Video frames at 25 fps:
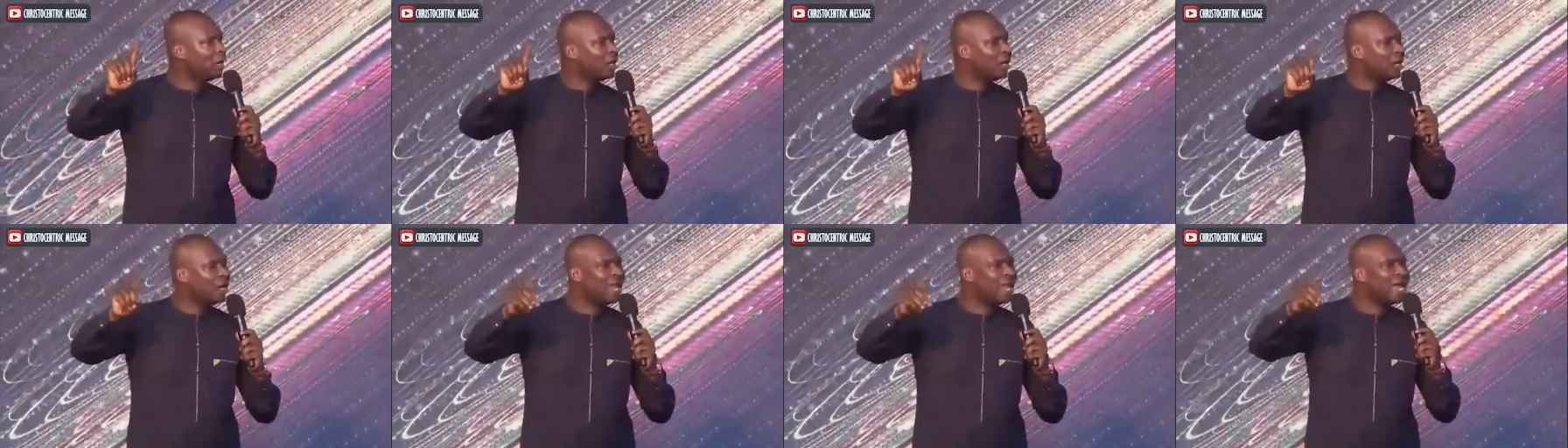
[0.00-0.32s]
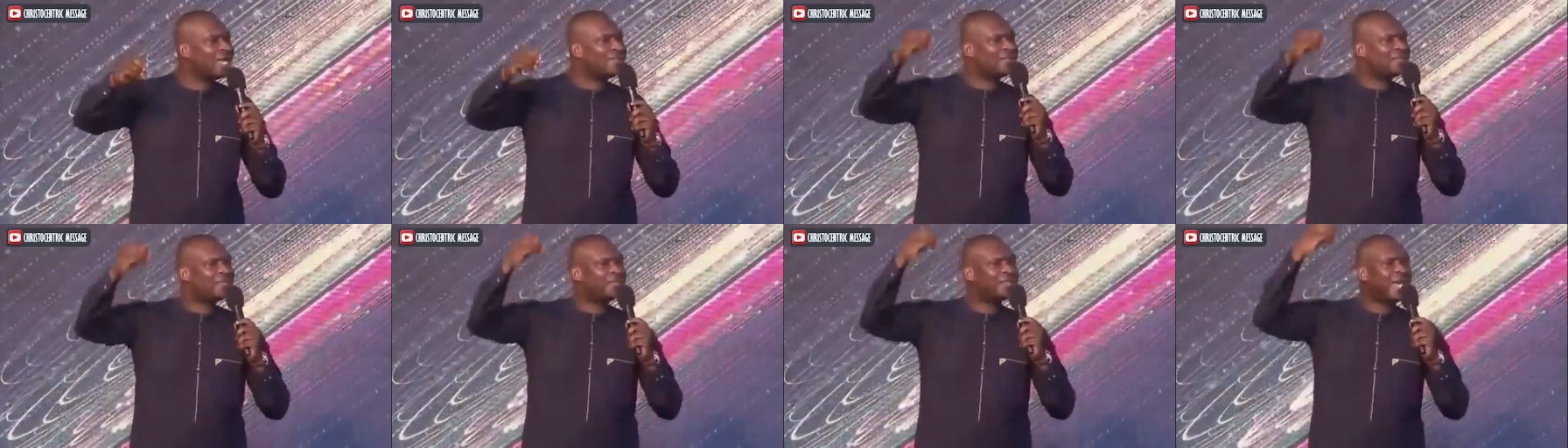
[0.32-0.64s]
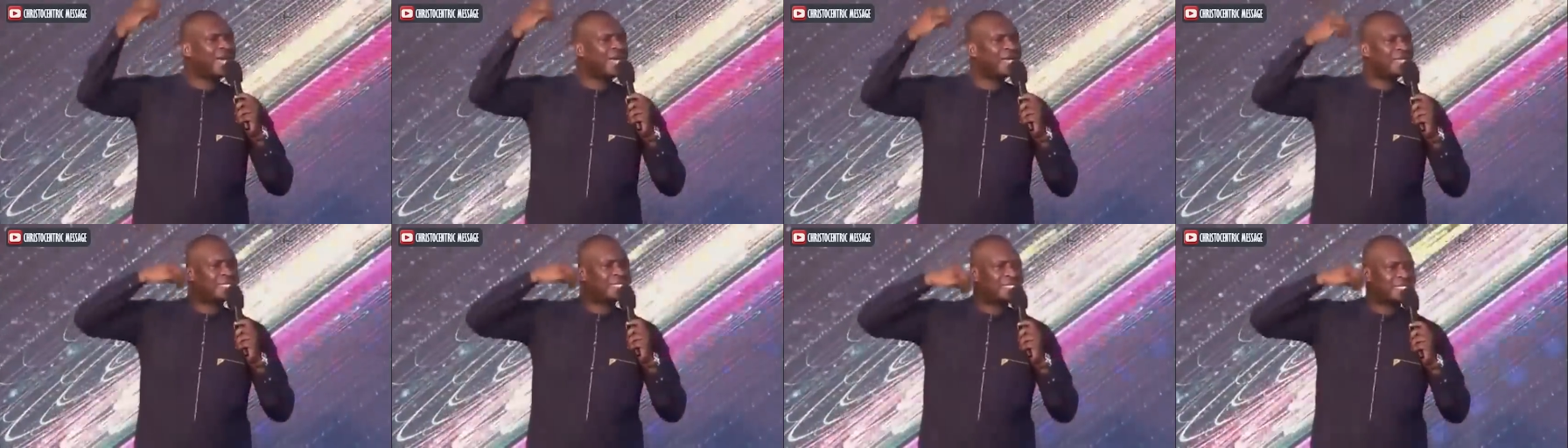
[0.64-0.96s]
let
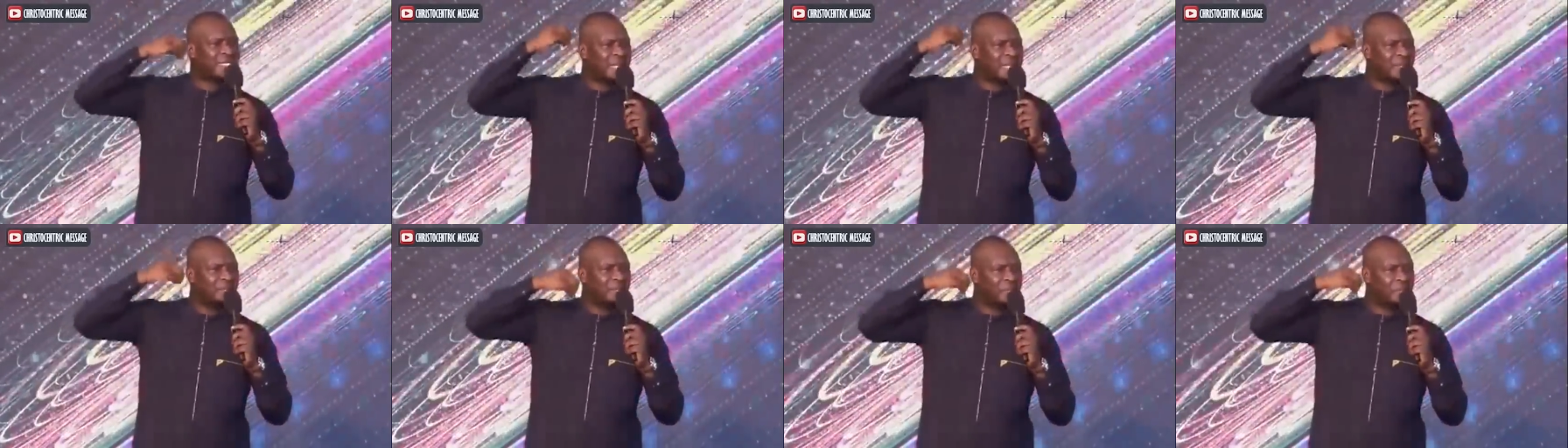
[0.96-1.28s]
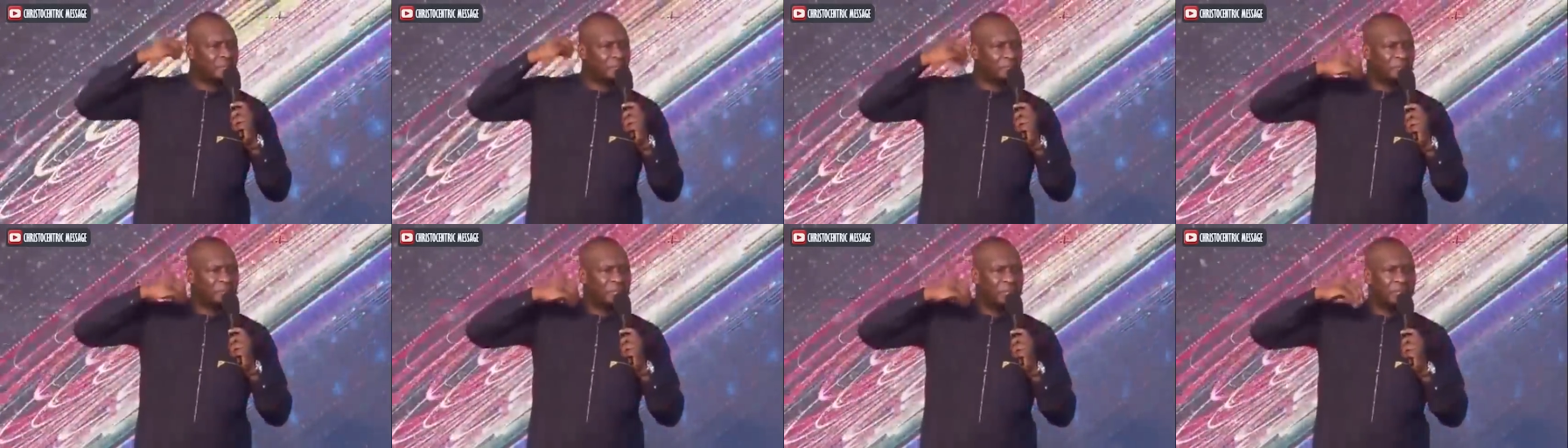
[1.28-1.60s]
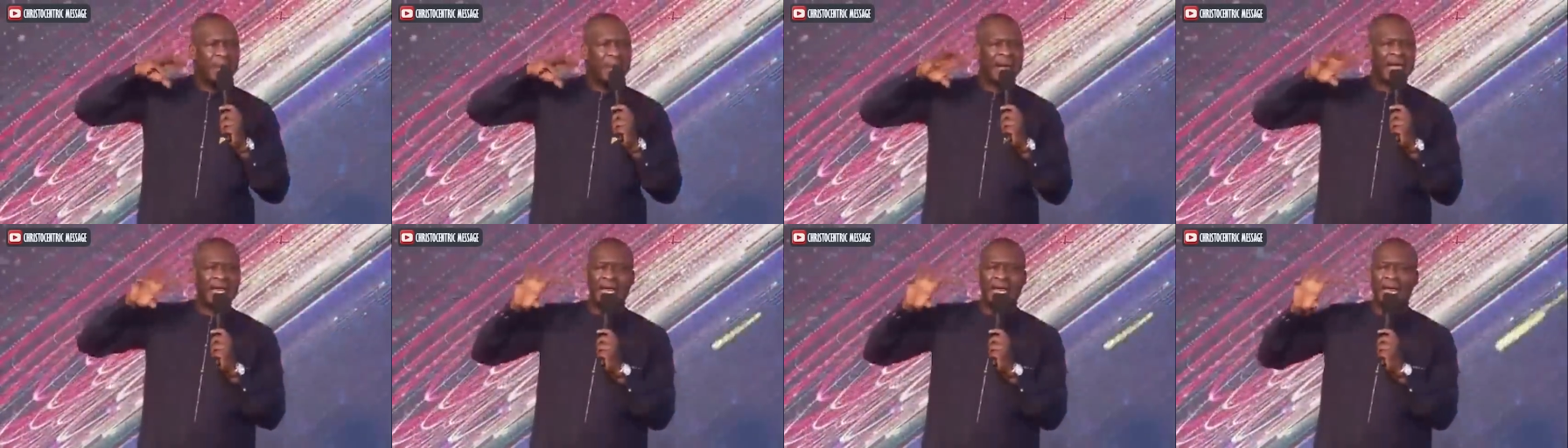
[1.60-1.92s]
thanksgiving be
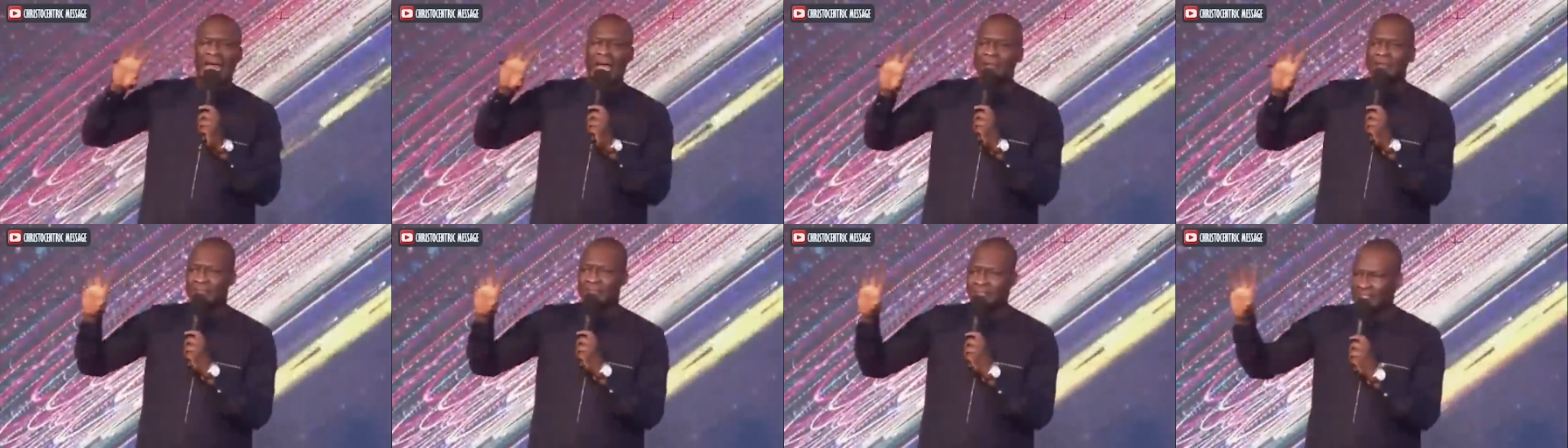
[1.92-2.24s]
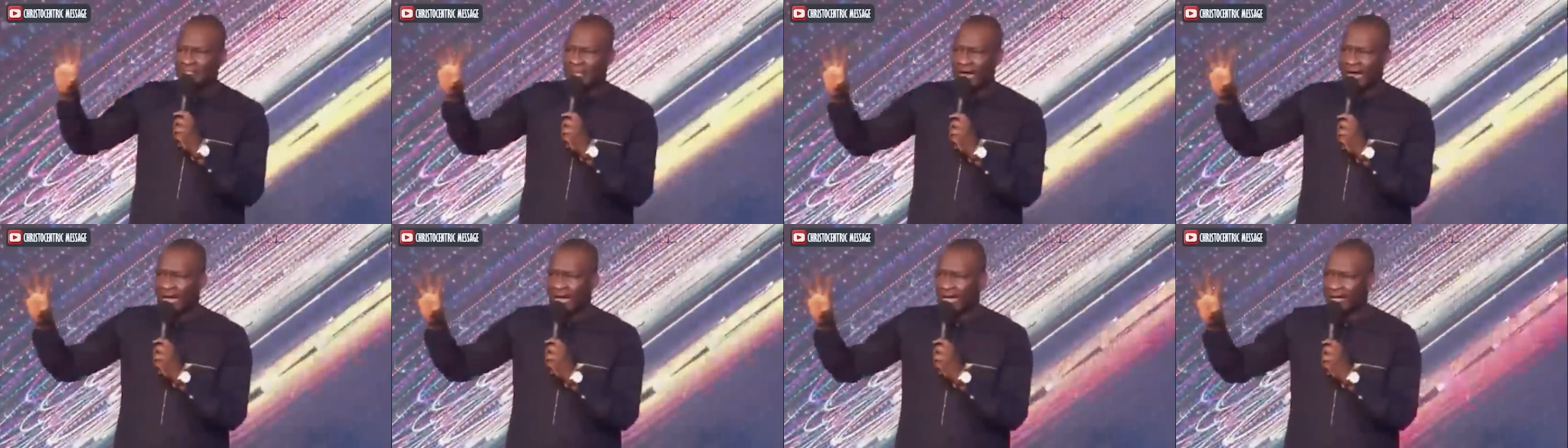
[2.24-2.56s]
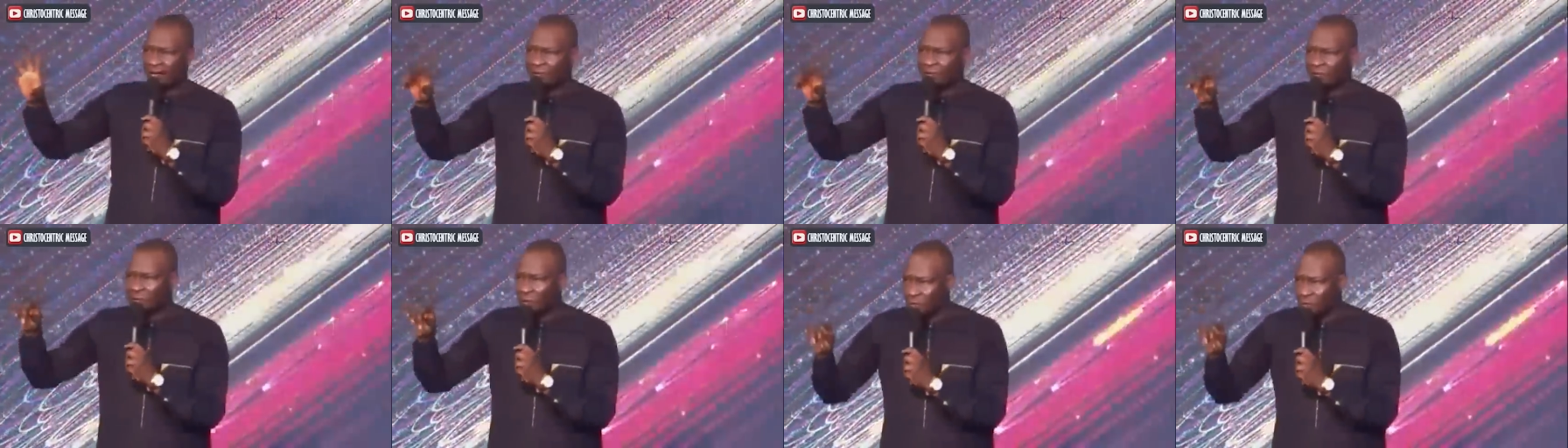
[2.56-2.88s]
my
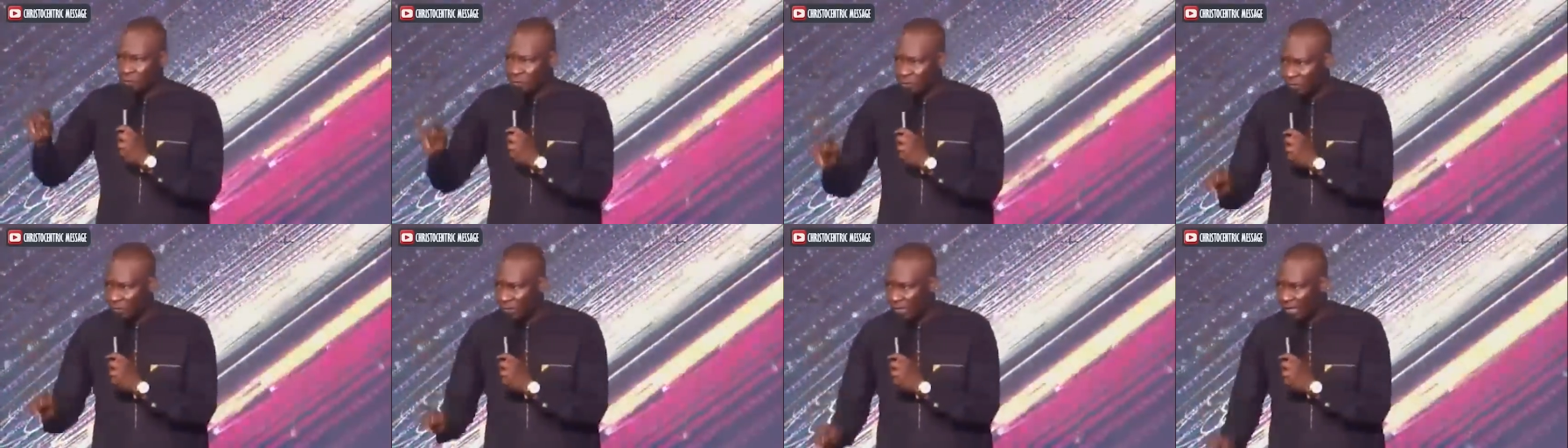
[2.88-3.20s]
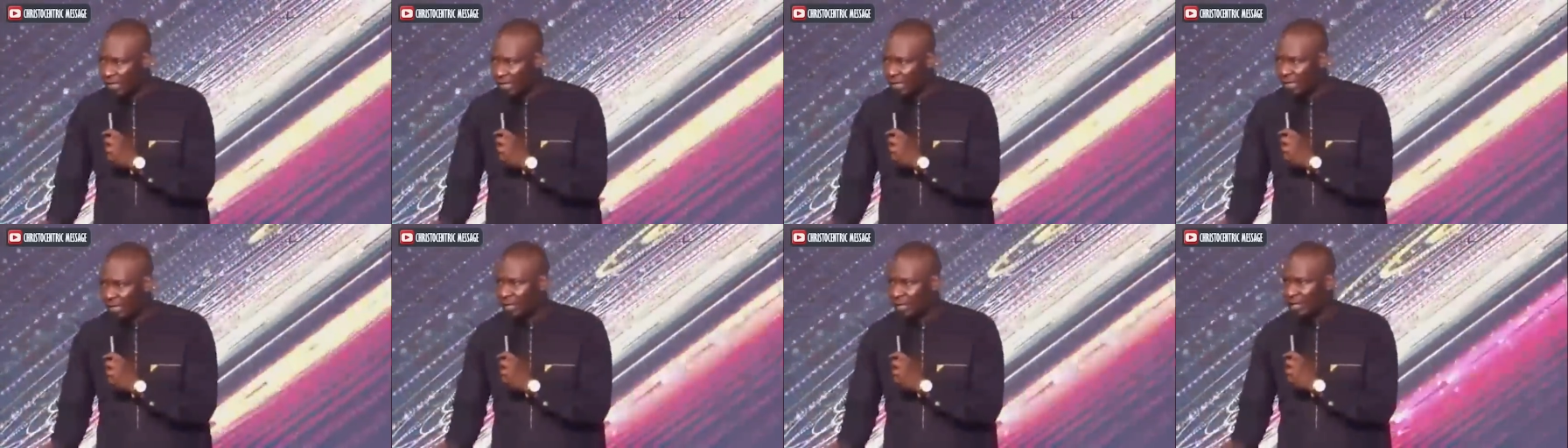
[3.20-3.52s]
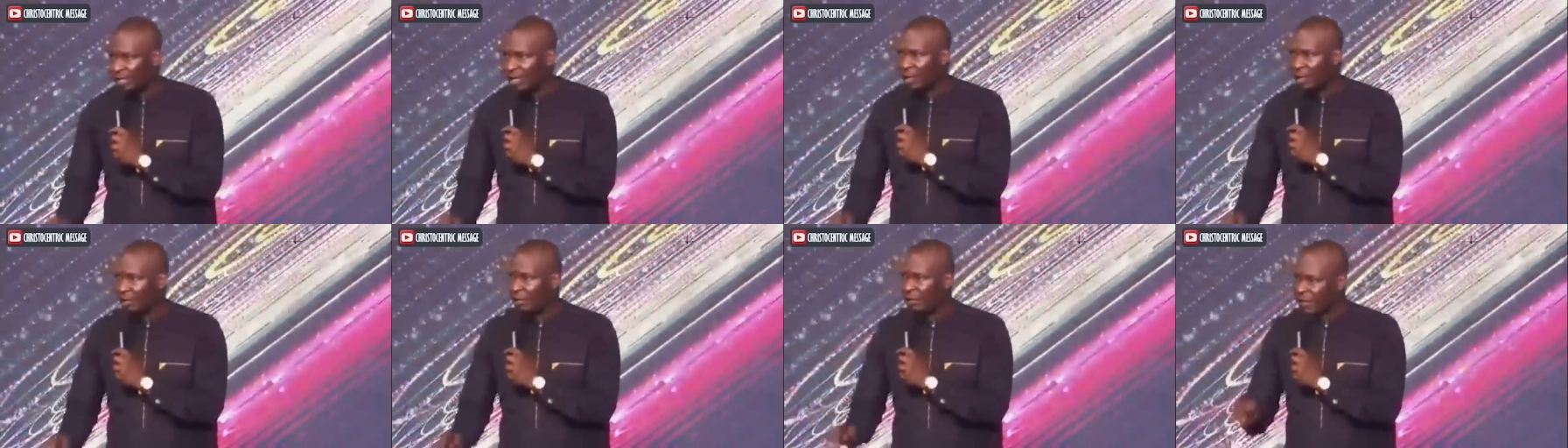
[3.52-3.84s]
lifestyle from today.
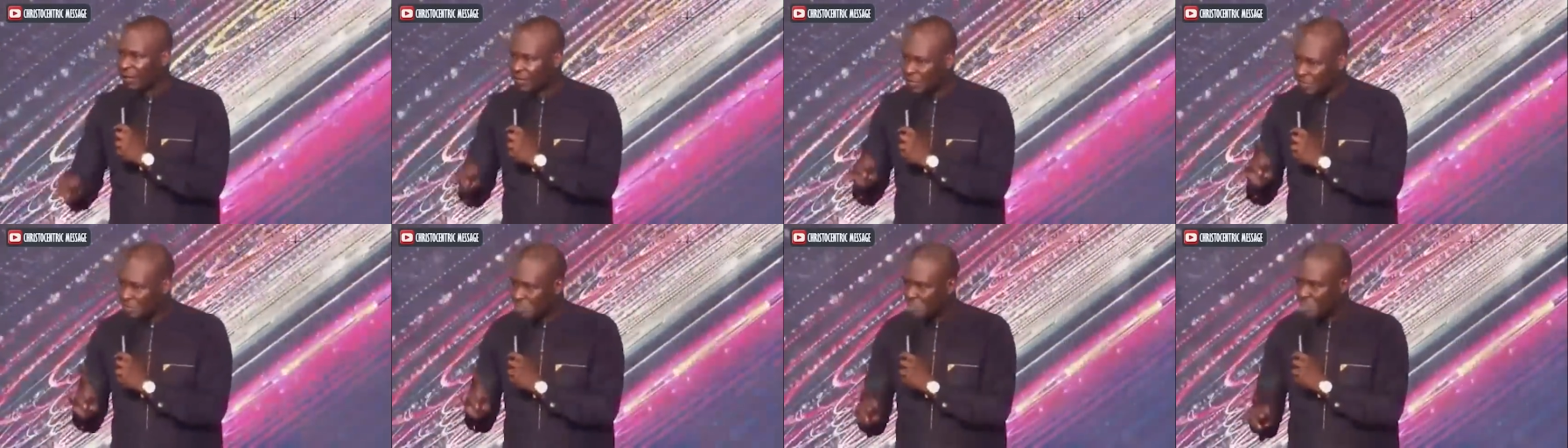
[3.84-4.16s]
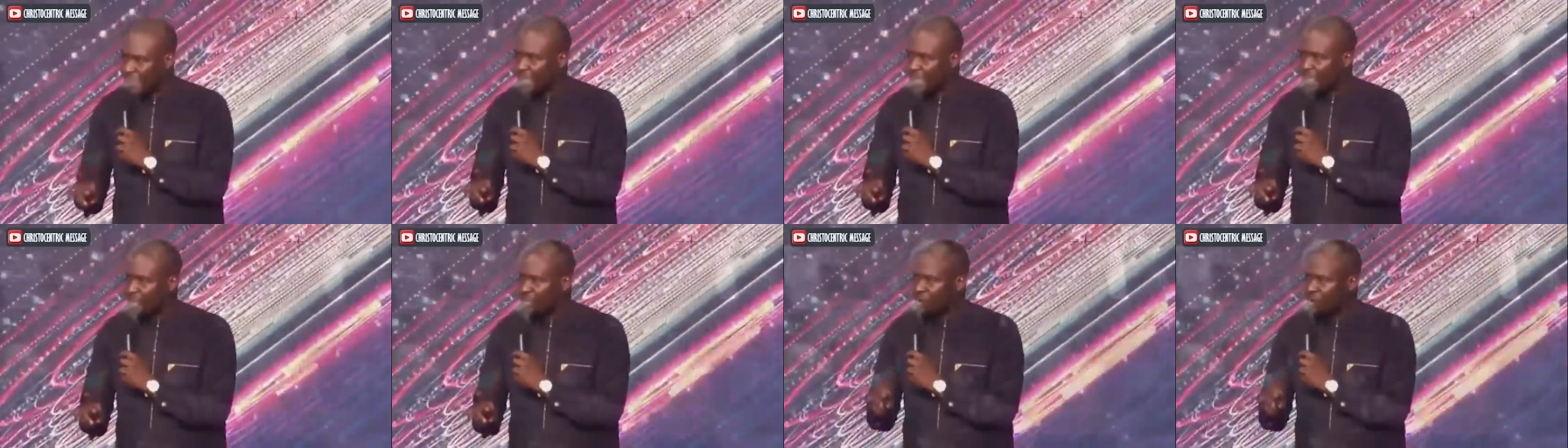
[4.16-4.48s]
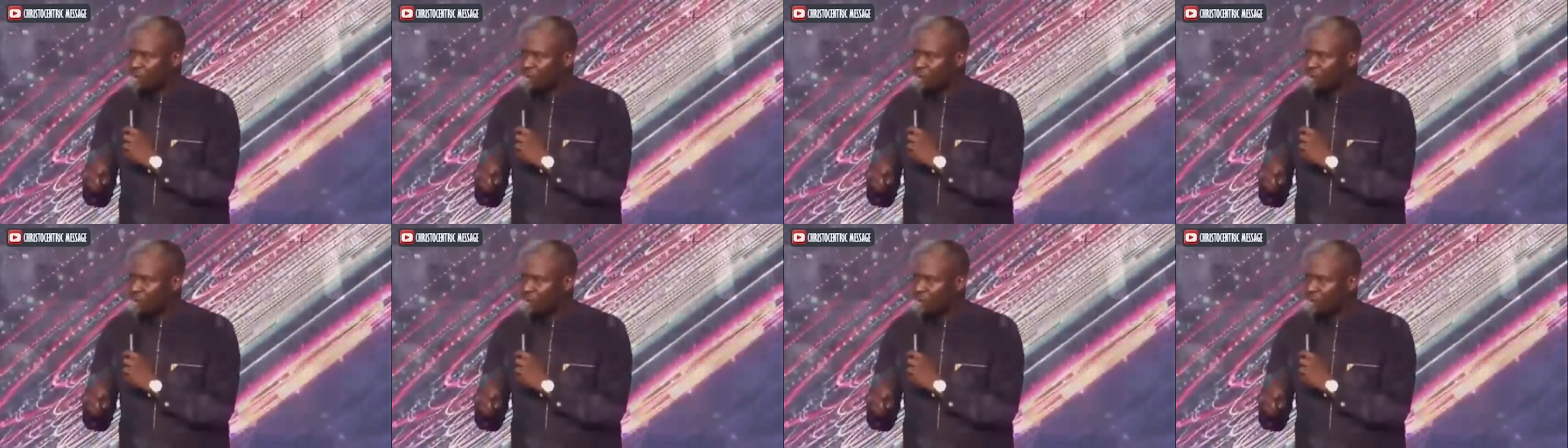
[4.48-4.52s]
Please pray.